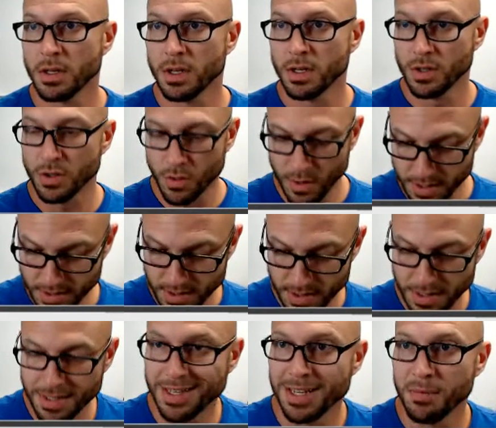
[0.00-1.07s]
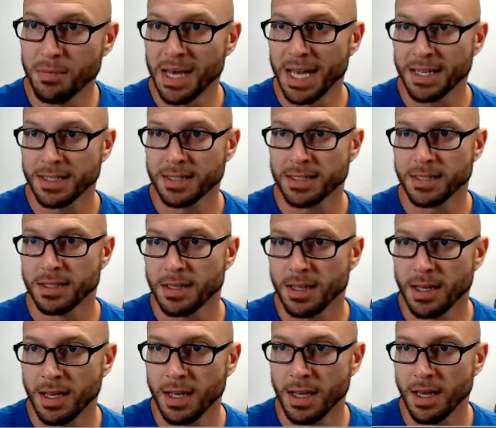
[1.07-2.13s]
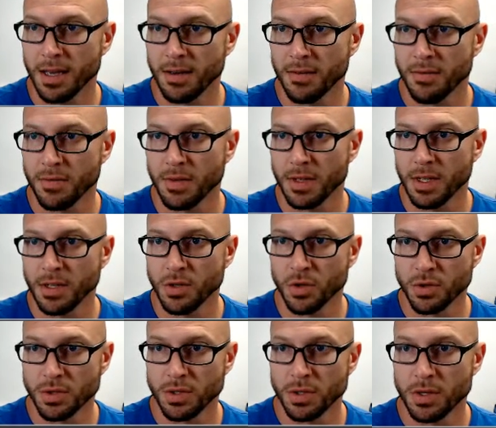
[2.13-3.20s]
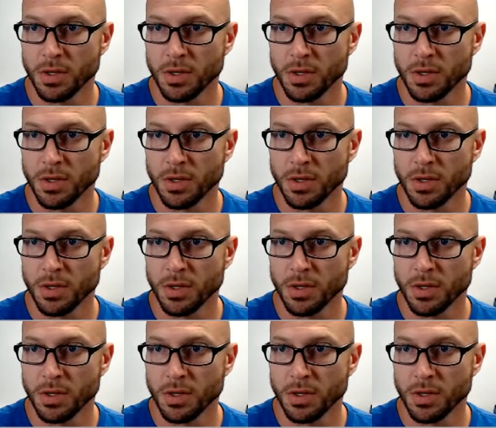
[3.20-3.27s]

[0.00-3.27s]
Twins, D-backs, AF, Angels,